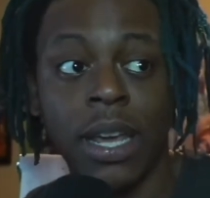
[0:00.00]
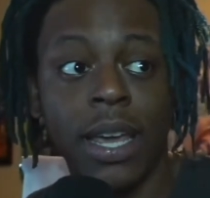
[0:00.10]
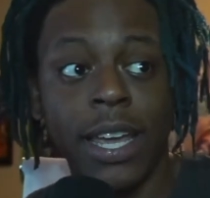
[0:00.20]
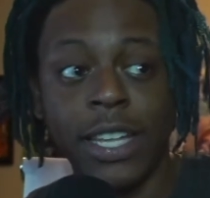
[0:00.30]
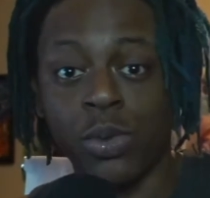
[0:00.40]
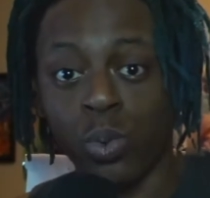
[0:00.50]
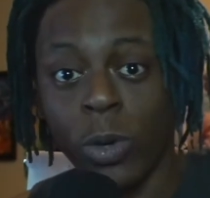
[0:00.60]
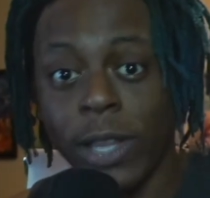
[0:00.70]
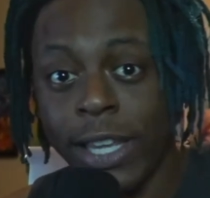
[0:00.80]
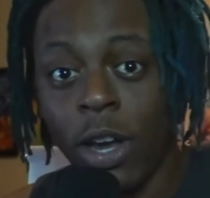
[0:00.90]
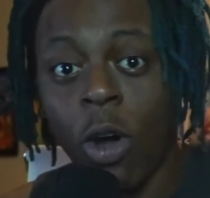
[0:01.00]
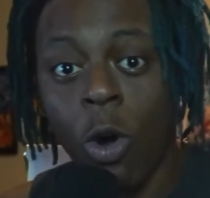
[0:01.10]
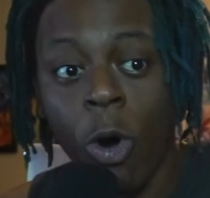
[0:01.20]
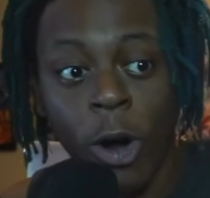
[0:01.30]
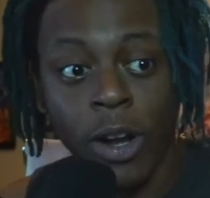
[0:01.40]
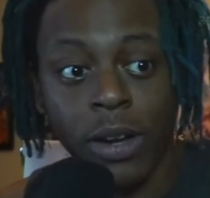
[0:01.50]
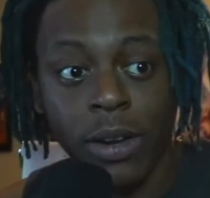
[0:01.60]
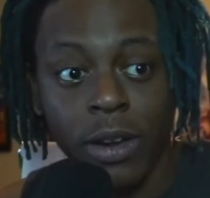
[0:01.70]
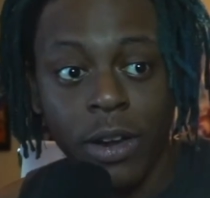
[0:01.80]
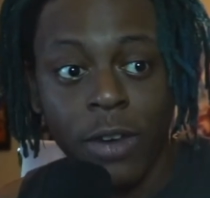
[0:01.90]
It's really hard
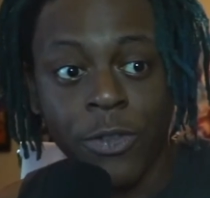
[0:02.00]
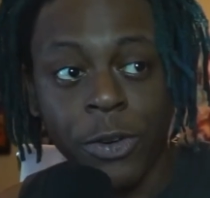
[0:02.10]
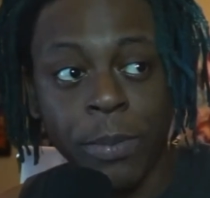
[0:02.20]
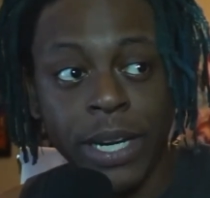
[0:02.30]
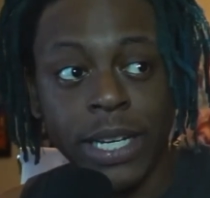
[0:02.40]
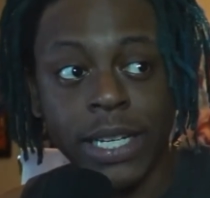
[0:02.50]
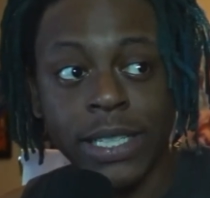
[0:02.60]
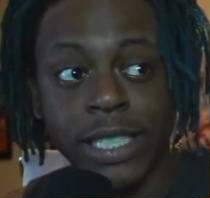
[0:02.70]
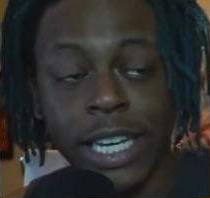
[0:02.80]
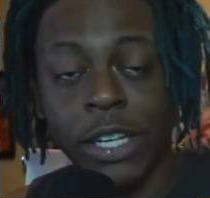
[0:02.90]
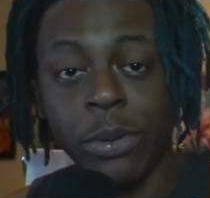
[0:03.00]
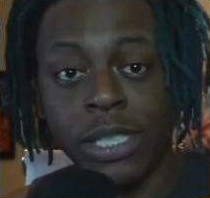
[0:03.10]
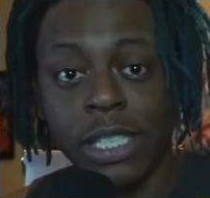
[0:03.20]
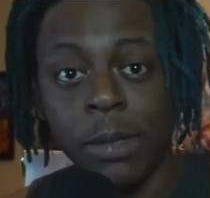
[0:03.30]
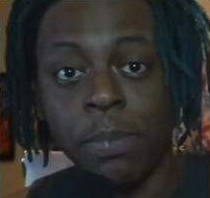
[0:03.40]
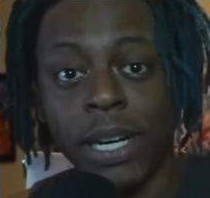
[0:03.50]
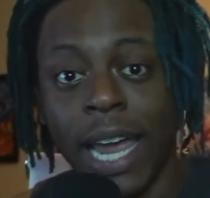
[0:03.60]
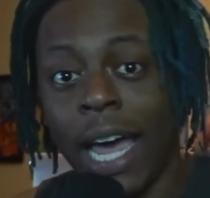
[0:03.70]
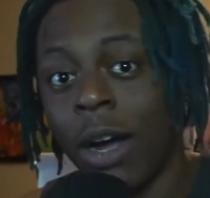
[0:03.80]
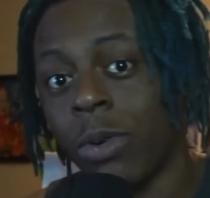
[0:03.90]
for me to continuously put
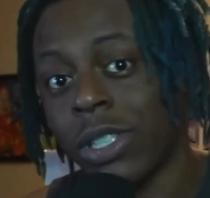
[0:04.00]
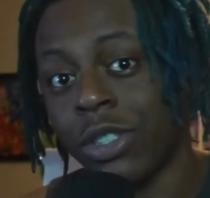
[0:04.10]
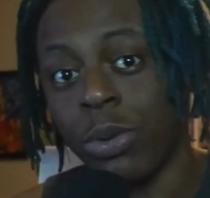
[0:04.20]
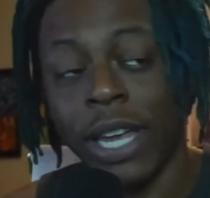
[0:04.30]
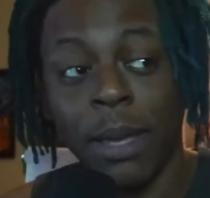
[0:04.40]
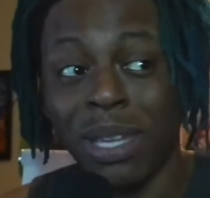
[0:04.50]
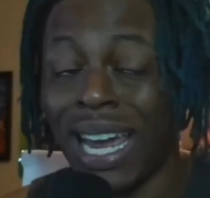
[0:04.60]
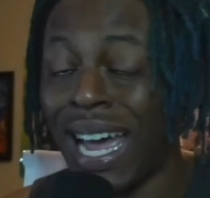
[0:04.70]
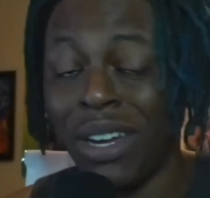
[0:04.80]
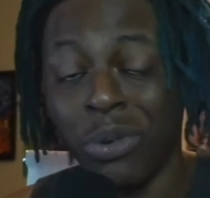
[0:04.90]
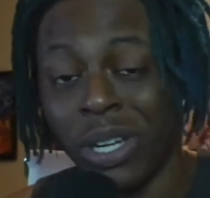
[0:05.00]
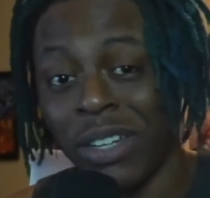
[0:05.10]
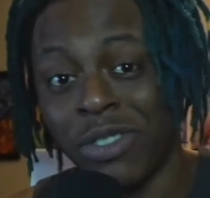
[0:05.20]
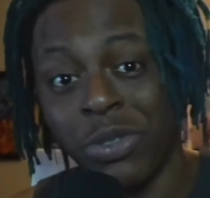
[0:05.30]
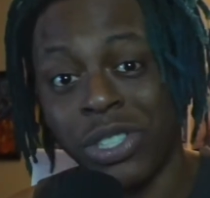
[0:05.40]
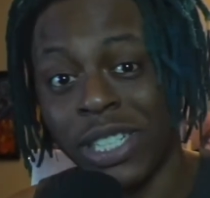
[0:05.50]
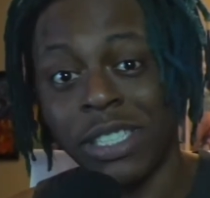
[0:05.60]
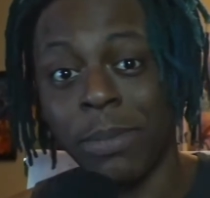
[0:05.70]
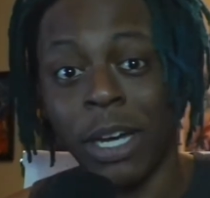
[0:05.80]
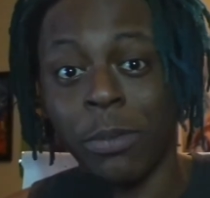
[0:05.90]
hours into a game that I don't give two shits
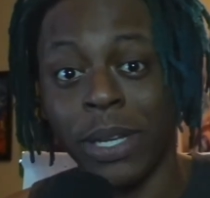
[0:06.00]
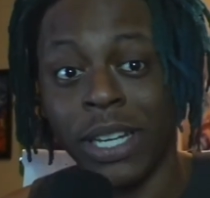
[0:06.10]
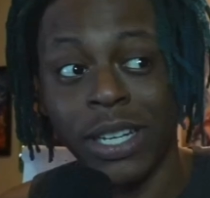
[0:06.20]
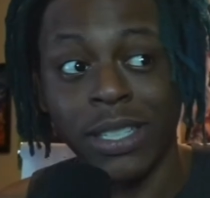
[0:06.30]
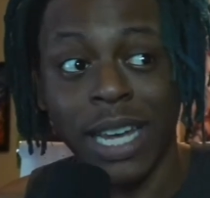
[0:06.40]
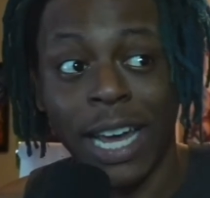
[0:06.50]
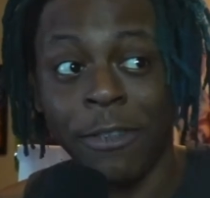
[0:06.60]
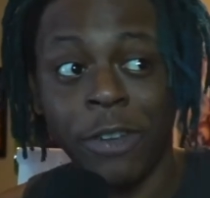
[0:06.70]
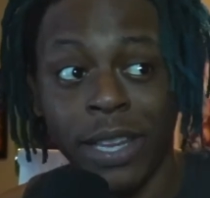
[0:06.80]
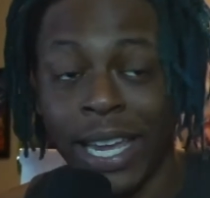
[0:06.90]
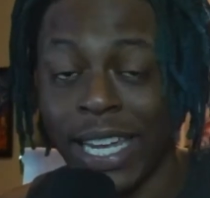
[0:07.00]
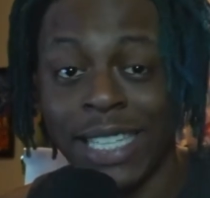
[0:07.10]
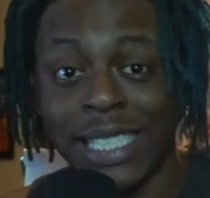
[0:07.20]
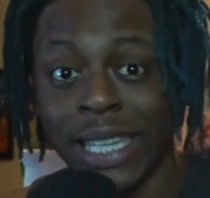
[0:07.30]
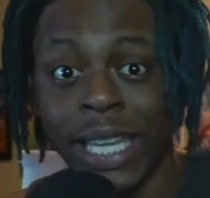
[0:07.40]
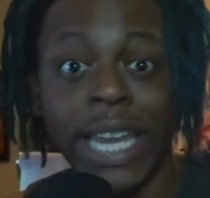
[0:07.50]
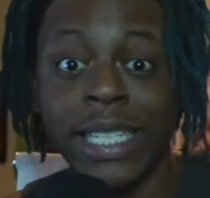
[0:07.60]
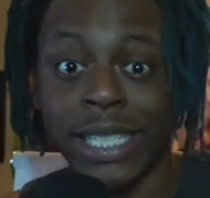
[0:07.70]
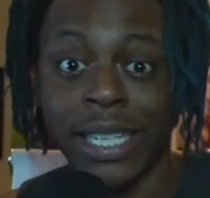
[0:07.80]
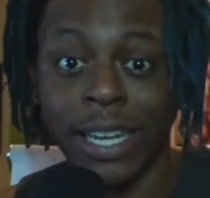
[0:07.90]
about, because I feel like it's lazy.